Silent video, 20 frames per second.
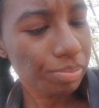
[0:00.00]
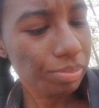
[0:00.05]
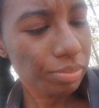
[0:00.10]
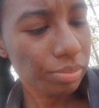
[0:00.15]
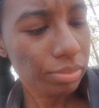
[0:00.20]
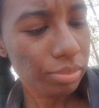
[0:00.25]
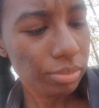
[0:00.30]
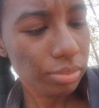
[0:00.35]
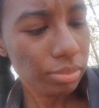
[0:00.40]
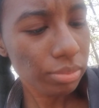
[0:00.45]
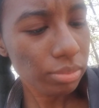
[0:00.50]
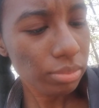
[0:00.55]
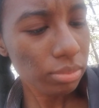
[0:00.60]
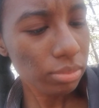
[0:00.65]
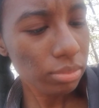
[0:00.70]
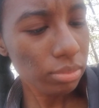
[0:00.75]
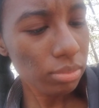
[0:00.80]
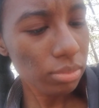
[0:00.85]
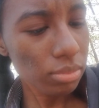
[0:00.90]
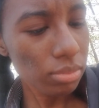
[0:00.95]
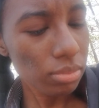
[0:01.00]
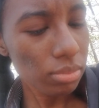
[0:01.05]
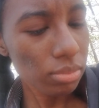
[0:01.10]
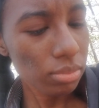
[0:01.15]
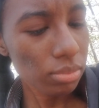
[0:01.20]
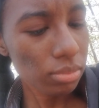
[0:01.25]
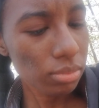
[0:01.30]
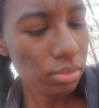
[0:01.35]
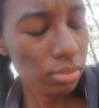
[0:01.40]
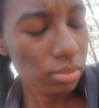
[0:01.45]

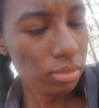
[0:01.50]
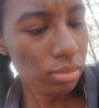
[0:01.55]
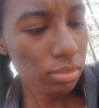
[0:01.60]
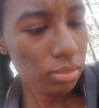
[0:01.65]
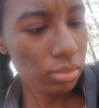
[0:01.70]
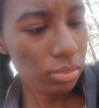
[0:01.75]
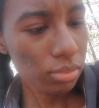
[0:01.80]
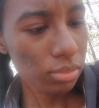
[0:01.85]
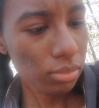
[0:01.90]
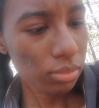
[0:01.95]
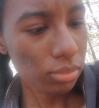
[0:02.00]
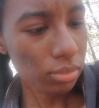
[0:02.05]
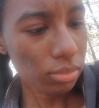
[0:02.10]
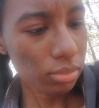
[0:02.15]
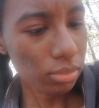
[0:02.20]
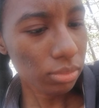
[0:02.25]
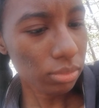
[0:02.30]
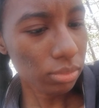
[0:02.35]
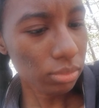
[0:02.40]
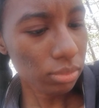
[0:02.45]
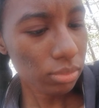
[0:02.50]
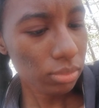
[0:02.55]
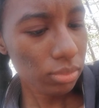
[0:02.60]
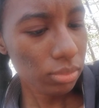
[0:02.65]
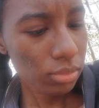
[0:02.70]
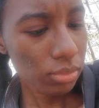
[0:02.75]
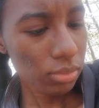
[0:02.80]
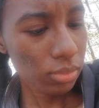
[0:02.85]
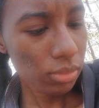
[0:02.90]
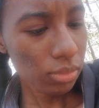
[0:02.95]

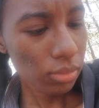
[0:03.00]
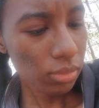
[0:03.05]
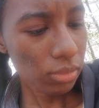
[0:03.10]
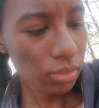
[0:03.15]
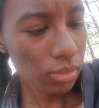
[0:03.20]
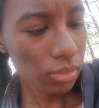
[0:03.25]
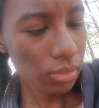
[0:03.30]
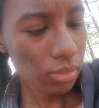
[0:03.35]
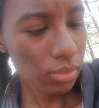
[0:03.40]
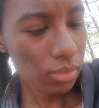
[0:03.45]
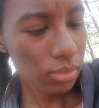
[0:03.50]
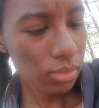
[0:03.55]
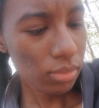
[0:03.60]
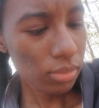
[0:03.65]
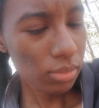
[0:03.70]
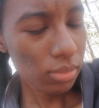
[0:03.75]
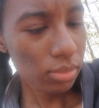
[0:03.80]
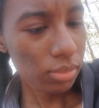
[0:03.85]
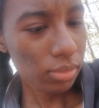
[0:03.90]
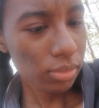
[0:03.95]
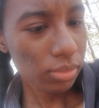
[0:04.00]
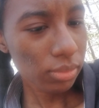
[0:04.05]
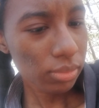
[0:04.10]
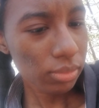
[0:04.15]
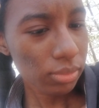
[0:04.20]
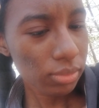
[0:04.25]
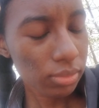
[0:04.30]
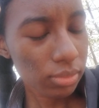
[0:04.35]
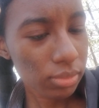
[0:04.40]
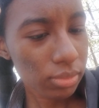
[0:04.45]

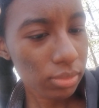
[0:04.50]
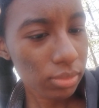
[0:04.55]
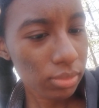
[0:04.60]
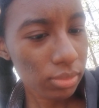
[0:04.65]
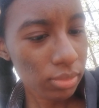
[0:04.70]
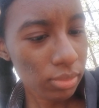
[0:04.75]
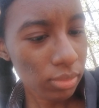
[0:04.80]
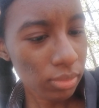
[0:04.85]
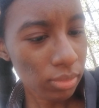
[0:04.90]
[no speech]